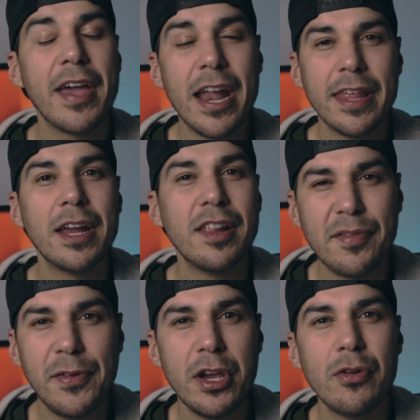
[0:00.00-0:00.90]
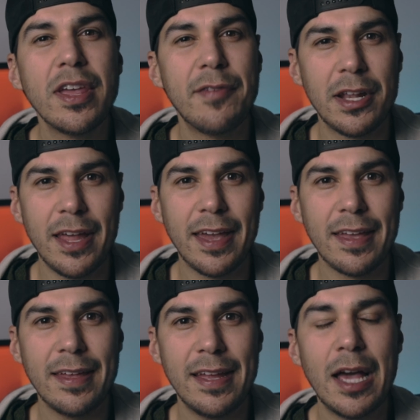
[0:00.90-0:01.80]
you got anything out of this video, give it a
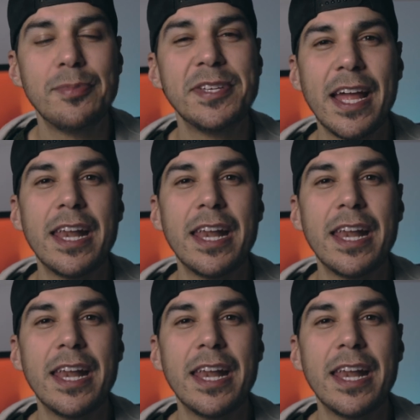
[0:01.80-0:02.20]
like. It helps to get